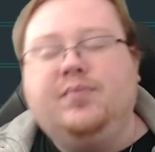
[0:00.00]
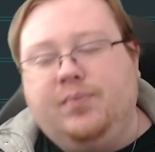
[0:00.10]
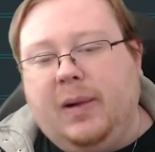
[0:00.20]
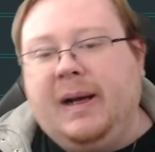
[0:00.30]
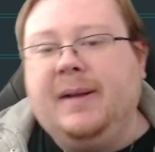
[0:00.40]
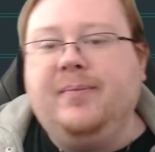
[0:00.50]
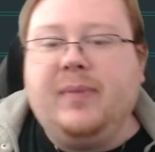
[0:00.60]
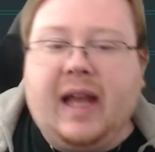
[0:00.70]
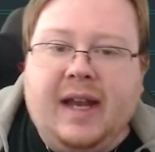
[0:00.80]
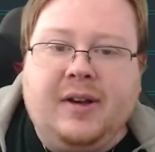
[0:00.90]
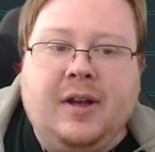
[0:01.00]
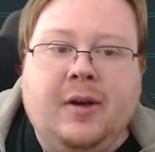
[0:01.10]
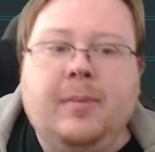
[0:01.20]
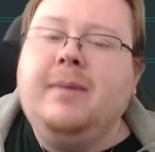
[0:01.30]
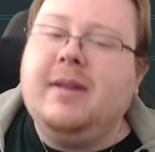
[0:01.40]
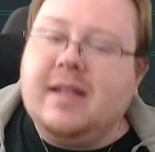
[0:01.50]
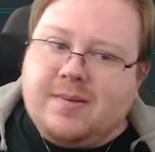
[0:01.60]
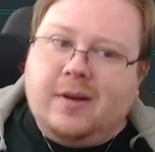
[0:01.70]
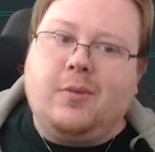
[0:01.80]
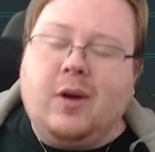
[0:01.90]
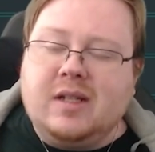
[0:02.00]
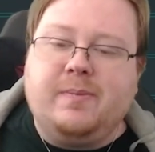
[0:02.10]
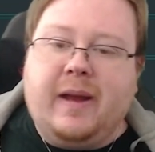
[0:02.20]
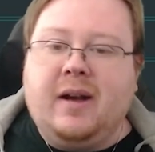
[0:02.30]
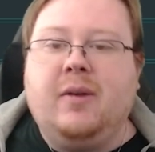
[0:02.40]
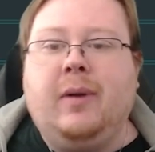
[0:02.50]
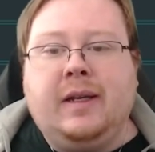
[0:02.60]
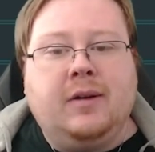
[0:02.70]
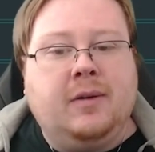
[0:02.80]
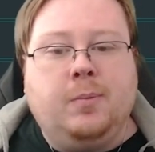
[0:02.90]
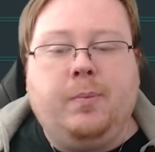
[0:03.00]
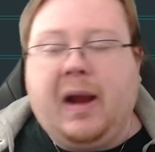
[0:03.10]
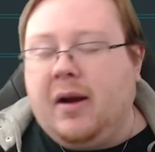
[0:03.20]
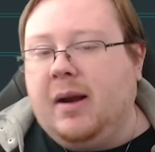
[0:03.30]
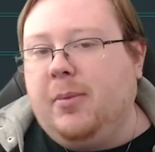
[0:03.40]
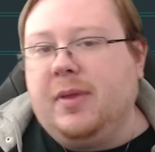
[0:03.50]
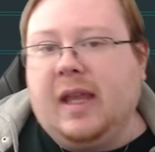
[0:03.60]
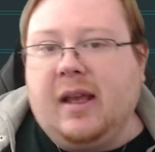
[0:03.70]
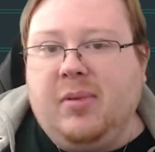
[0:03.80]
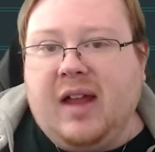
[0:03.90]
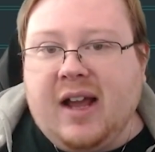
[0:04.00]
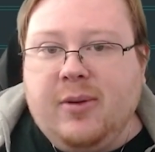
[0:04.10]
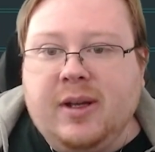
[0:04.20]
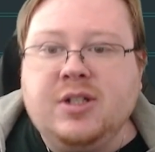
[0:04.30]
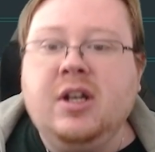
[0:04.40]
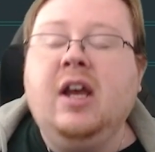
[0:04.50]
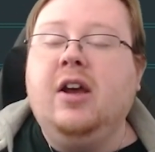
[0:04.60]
But I don't know. Maybe this one works better when you're paired up with like a Black Witch